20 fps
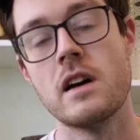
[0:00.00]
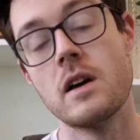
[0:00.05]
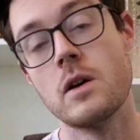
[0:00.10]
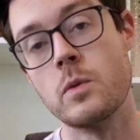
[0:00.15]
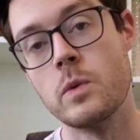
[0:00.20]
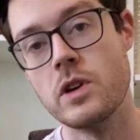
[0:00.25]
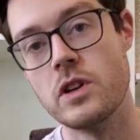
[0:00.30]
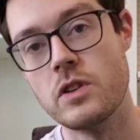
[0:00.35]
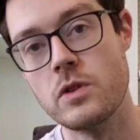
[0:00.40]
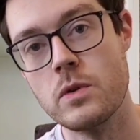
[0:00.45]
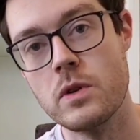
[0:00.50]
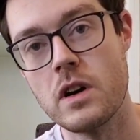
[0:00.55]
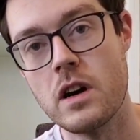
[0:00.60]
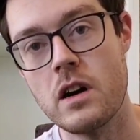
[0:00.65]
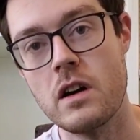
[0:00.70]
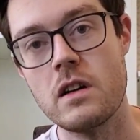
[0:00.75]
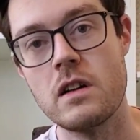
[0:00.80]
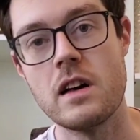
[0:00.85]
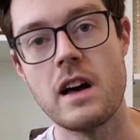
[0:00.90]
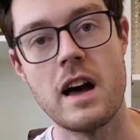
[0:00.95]
We do it
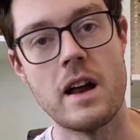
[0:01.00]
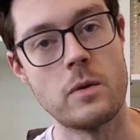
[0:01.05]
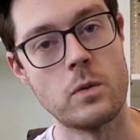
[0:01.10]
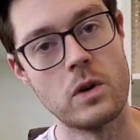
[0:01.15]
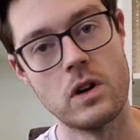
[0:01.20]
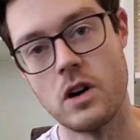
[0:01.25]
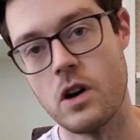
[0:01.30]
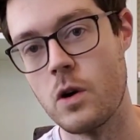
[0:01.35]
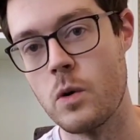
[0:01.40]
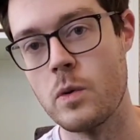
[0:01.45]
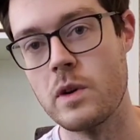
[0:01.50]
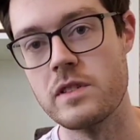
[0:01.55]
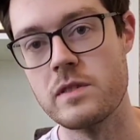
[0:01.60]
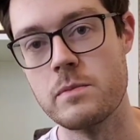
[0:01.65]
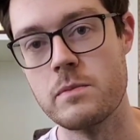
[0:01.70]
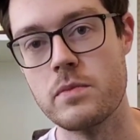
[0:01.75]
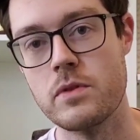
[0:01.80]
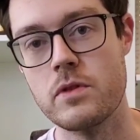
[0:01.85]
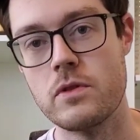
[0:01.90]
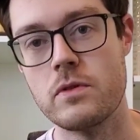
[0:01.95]
all and we're always
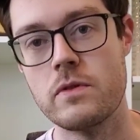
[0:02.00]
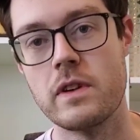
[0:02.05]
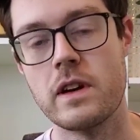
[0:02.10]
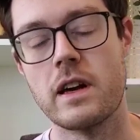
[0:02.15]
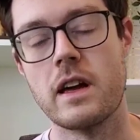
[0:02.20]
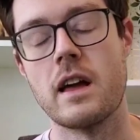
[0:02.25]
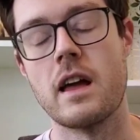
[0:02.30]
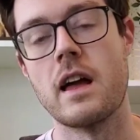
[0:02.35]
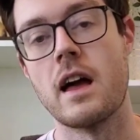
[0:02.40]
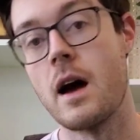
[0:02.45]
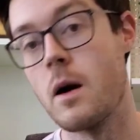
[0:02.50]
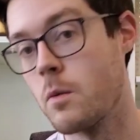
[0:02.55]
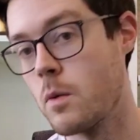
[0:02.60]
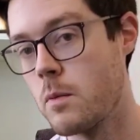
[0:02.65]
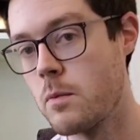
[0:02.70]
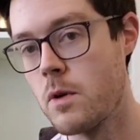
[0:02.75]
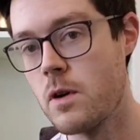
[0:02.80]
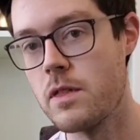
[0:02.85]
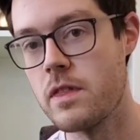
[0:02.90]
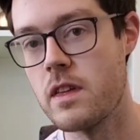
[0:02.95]
improving. And one
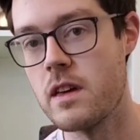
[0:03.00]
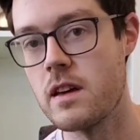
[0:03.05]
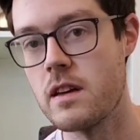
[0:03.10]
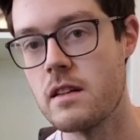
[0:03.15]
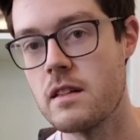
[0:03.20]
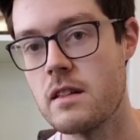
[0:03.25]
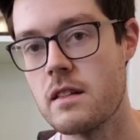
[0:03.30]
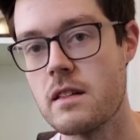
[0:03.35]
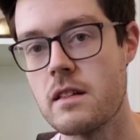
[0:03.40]
more thing,